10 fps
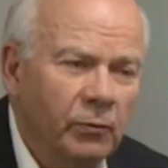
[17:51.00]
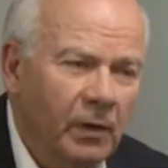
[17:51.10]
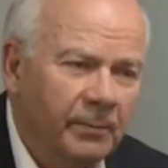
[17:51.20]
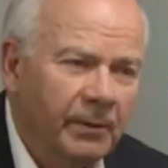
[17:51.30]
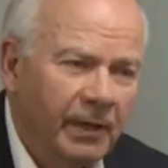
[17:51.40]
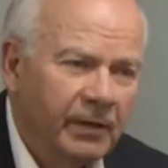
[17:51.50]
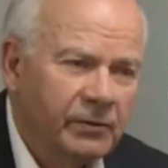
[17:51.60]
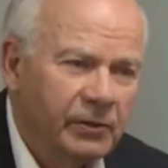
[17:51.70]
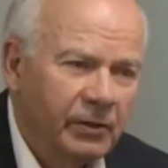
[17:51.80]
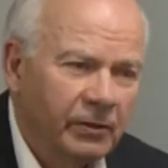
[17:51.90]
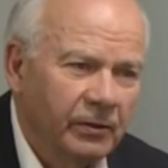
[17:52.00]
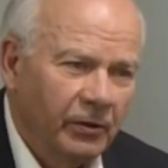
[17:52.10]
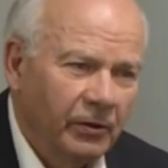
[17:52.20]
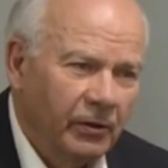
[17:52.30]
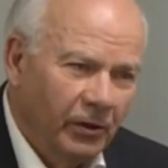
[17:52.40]
were up against
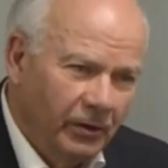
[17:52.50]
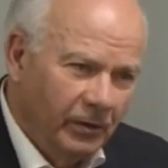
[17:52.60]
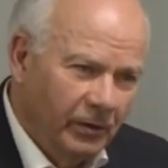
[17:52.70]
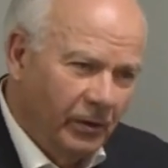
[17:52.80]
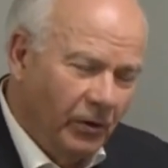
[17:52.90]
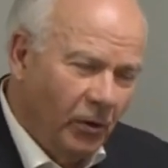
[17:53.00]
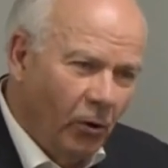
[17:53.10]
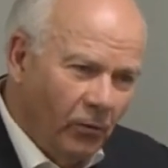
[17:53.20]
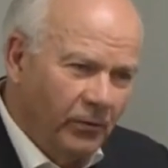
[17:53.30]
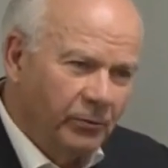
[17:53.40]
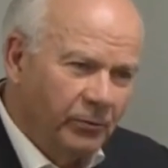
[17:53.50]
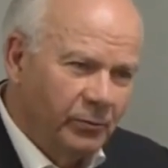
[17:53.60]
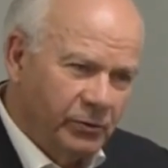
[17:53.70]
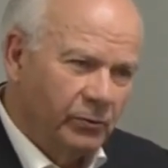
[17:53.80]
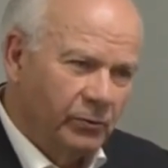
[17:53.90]
an
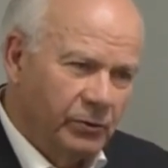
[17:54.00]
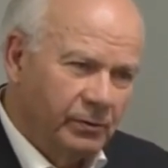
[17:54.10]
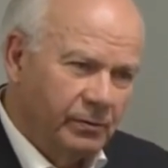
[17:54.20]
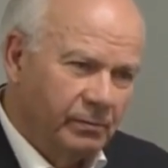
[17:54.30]
over-resourced